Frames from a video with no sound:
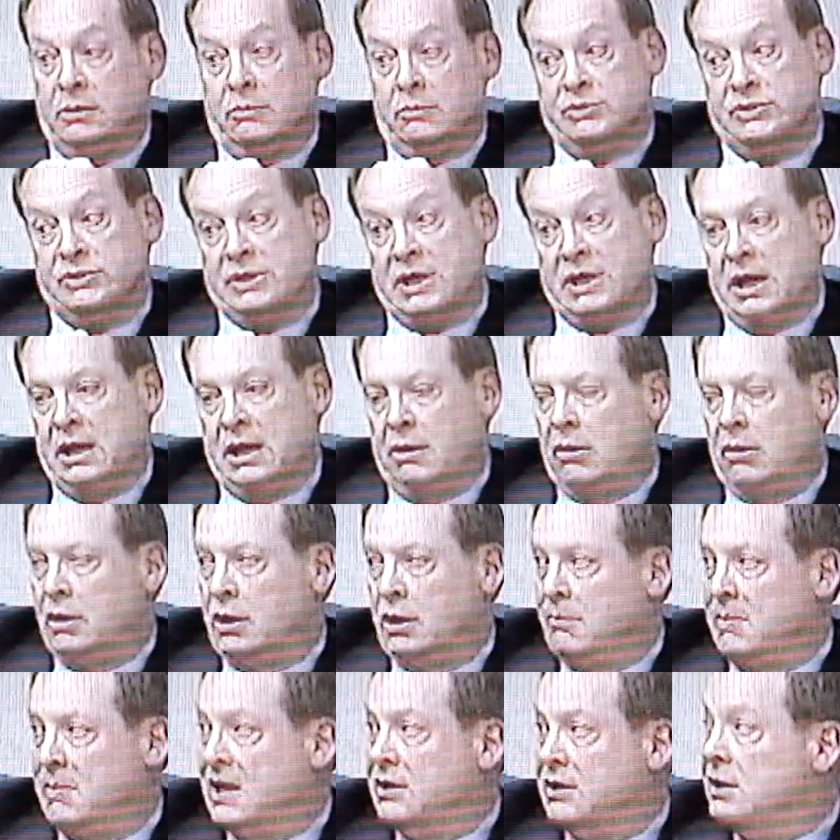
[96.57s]
There was
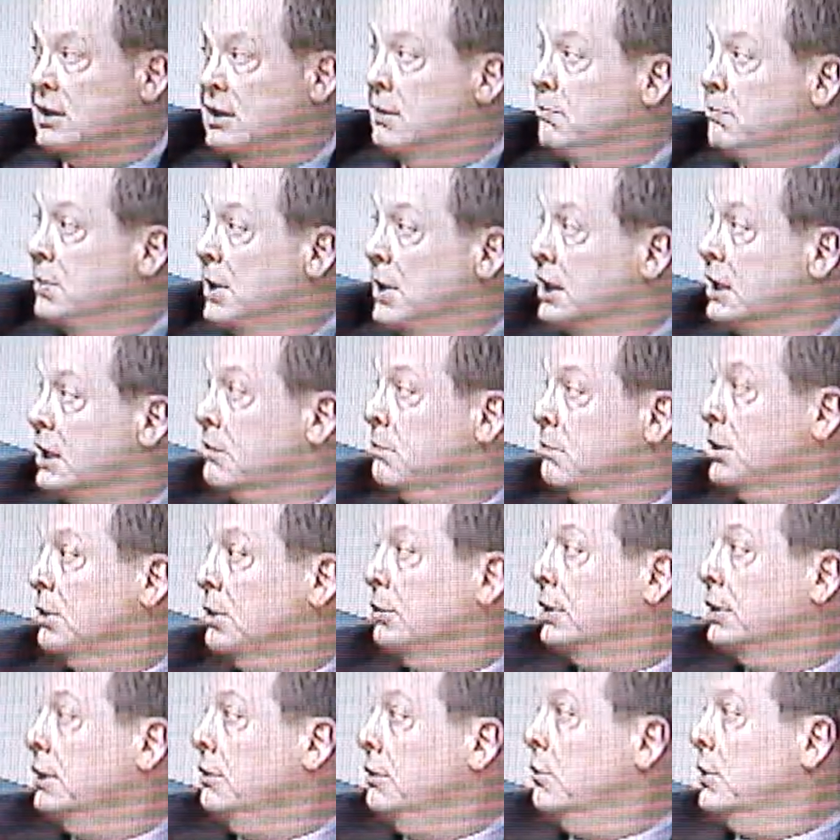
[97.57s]
dialogue about the abutting
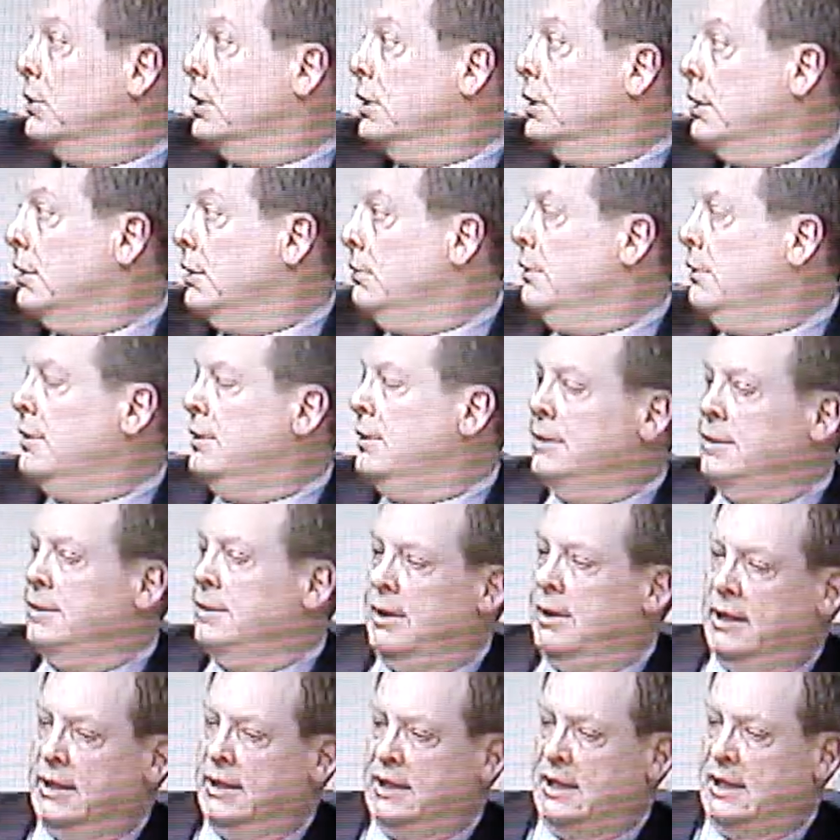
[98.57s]
building where
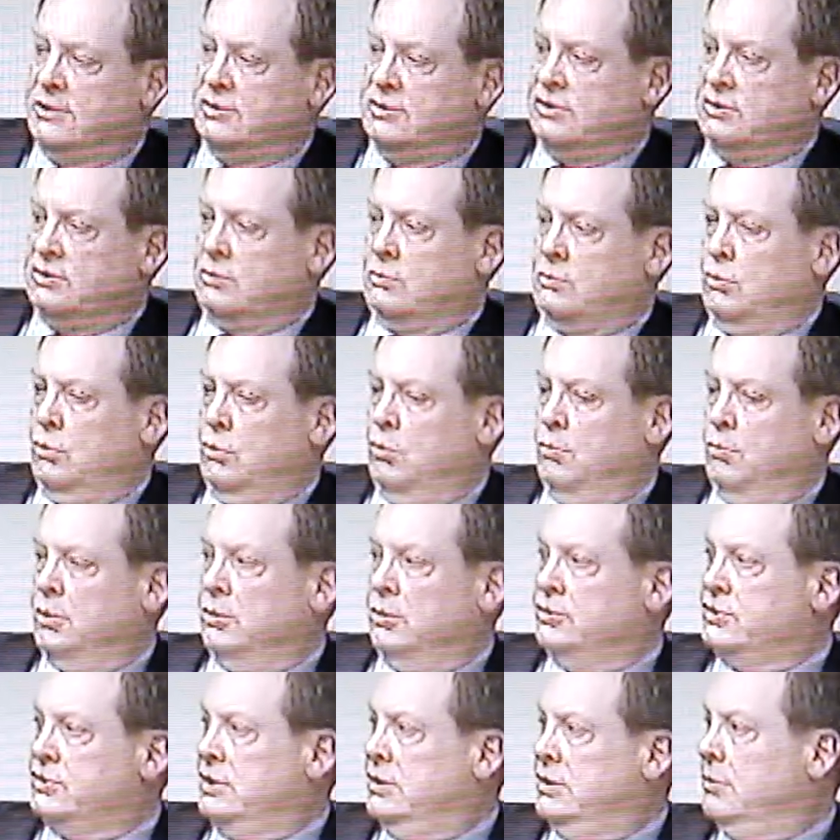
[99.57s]
I guess
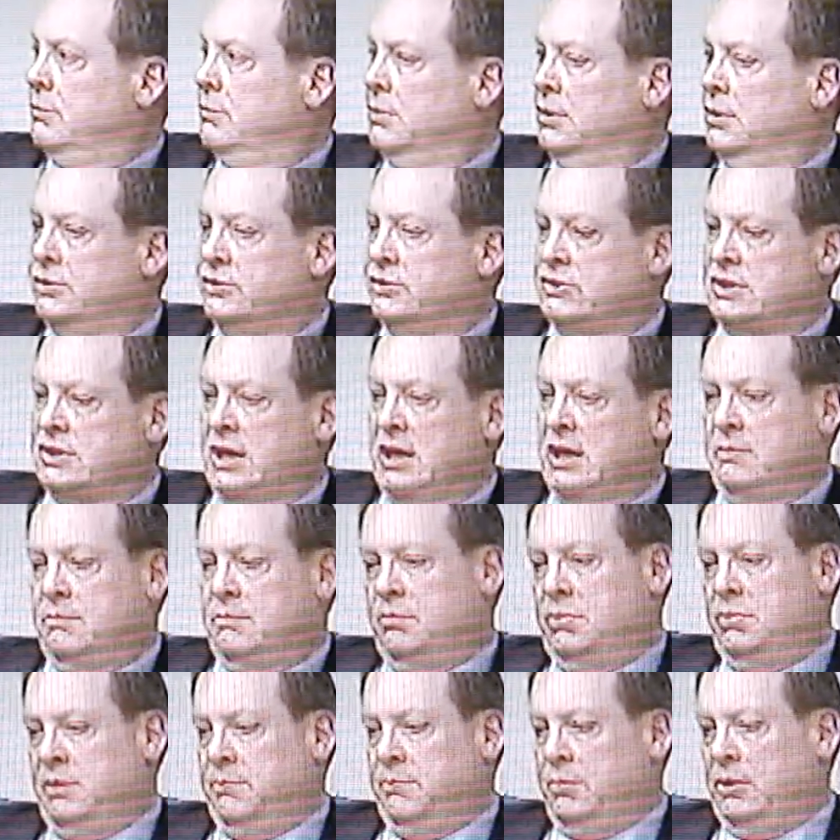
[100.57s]
Gruber's and the real
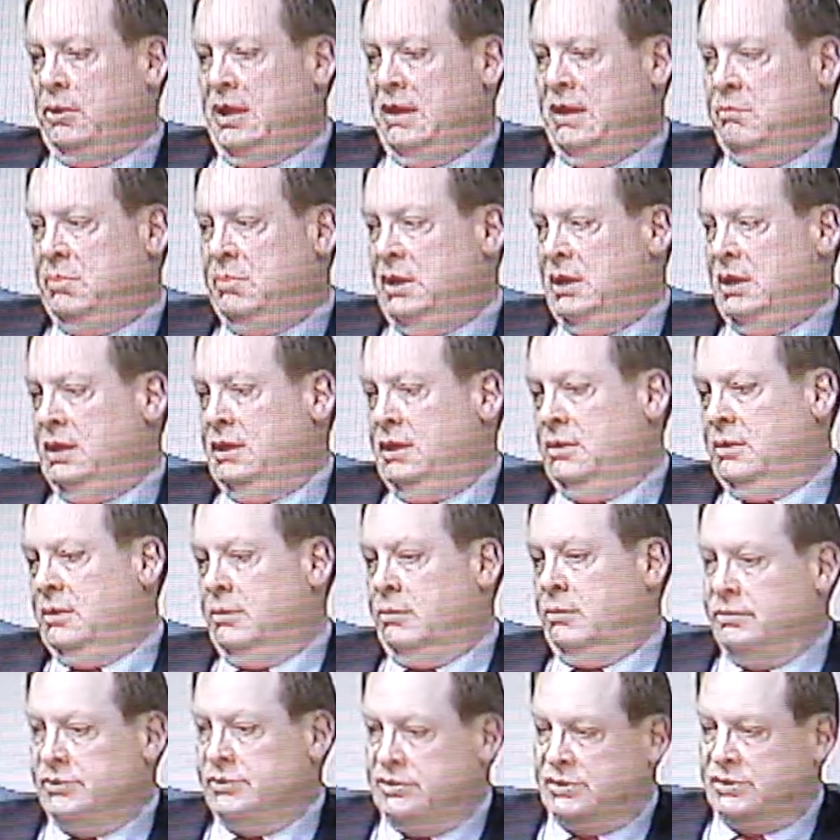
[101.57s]
estate people had been.
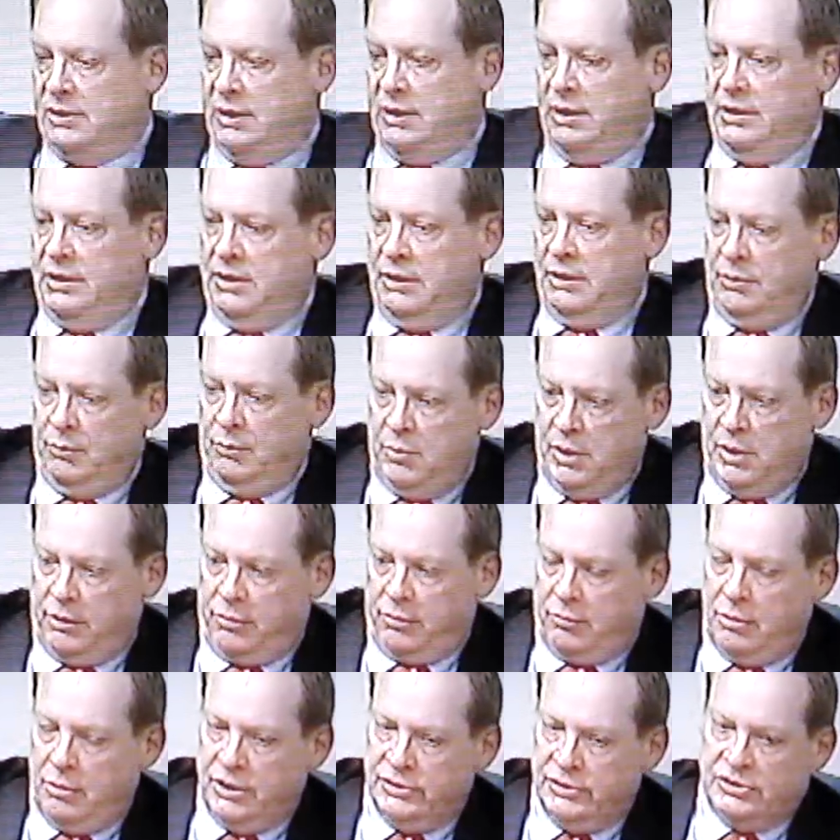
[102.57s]
There was, and then the one
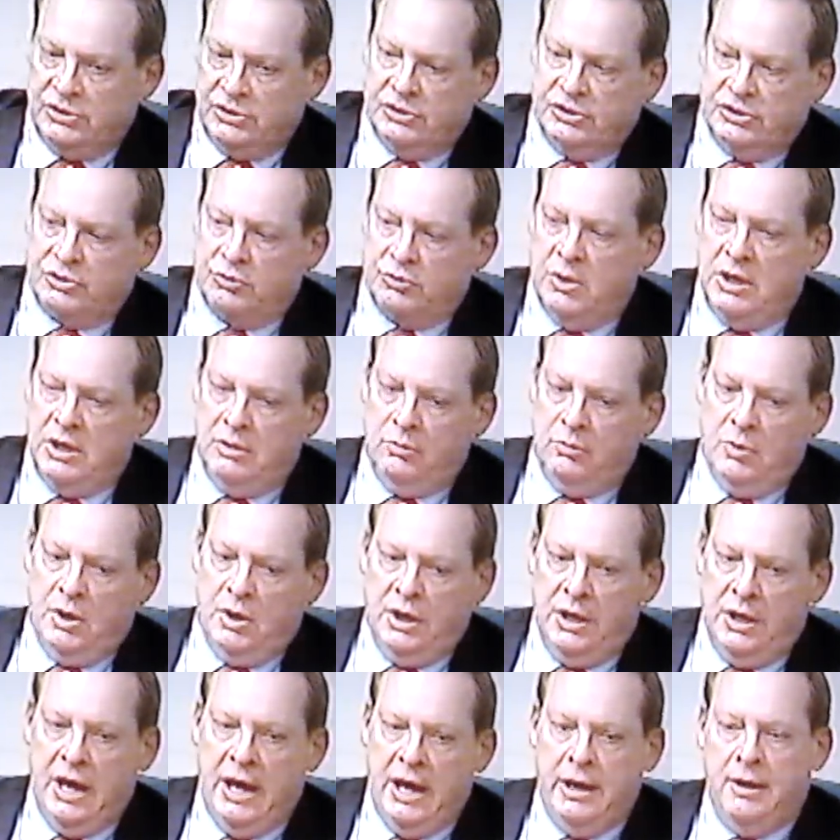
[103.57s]
across the street and
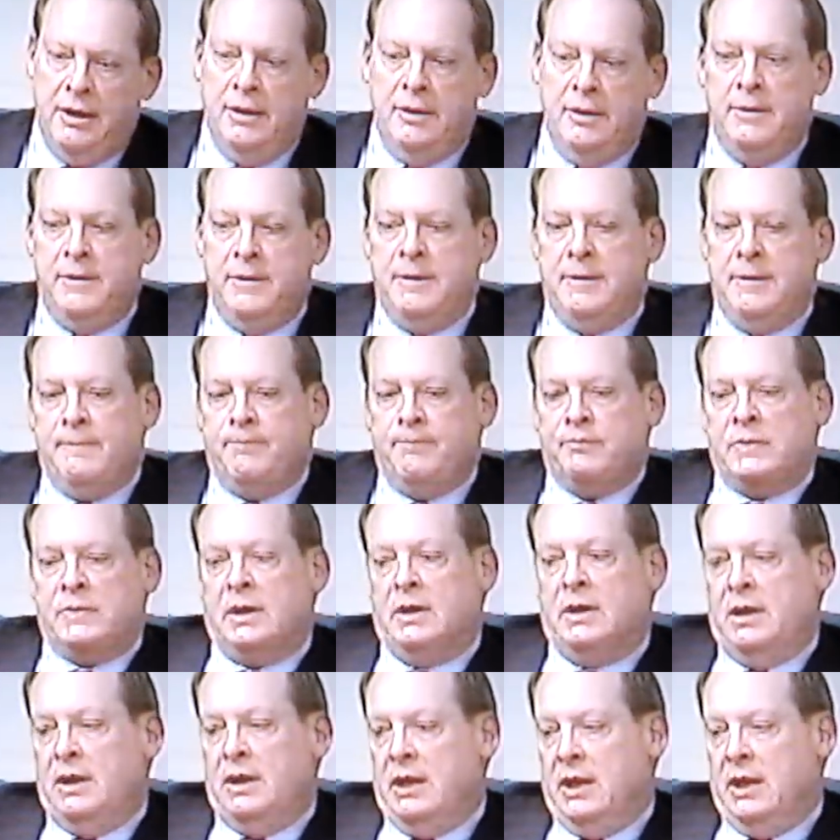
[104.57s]
whatnot.
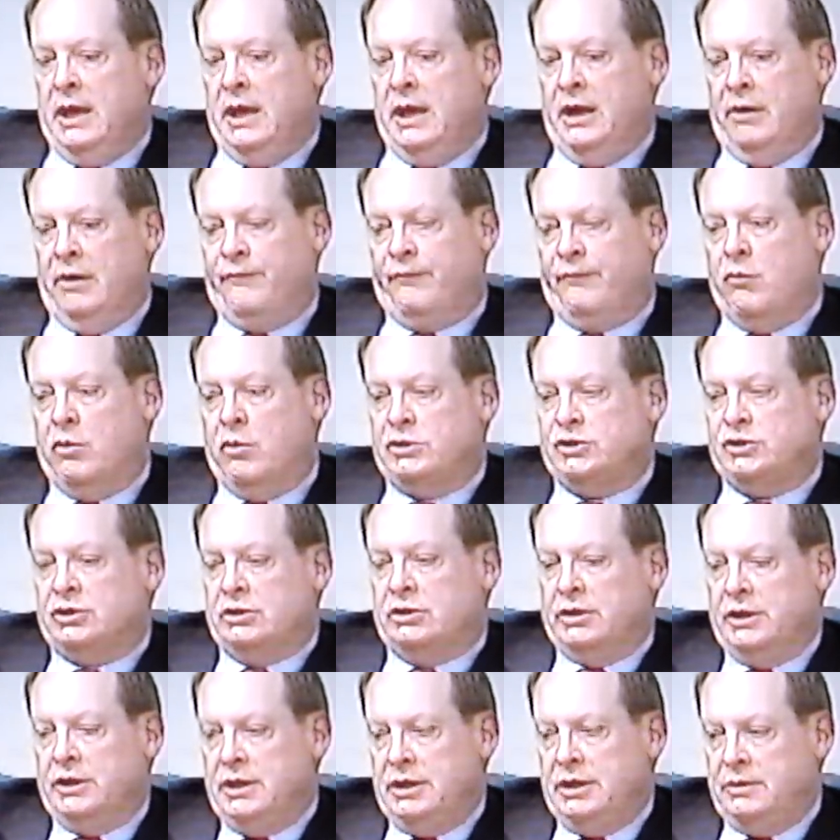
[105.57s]
And
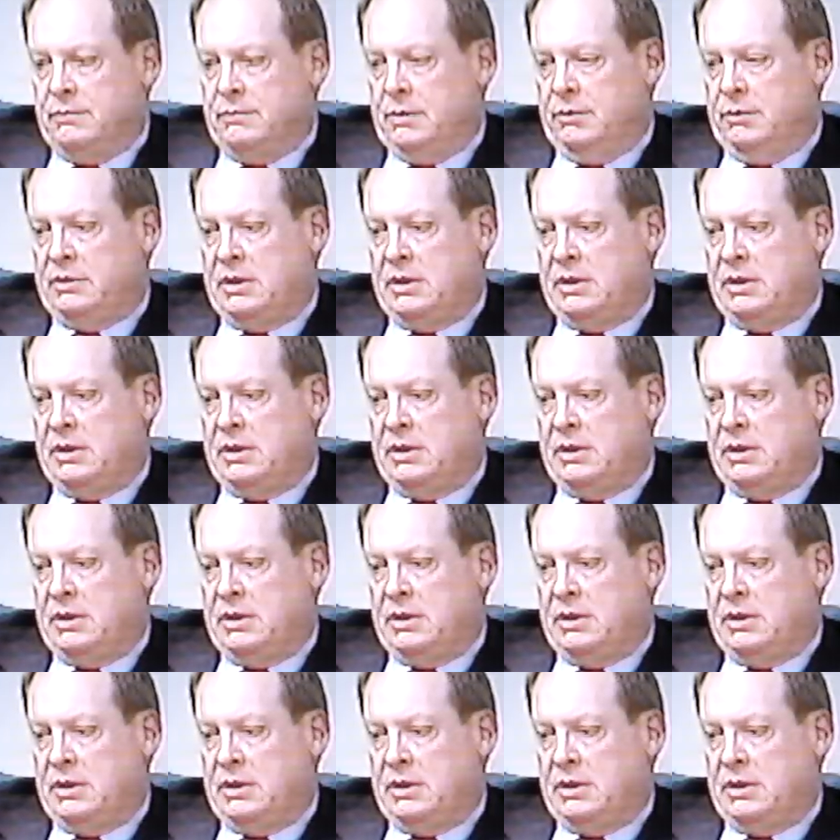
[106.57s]
unfortunately,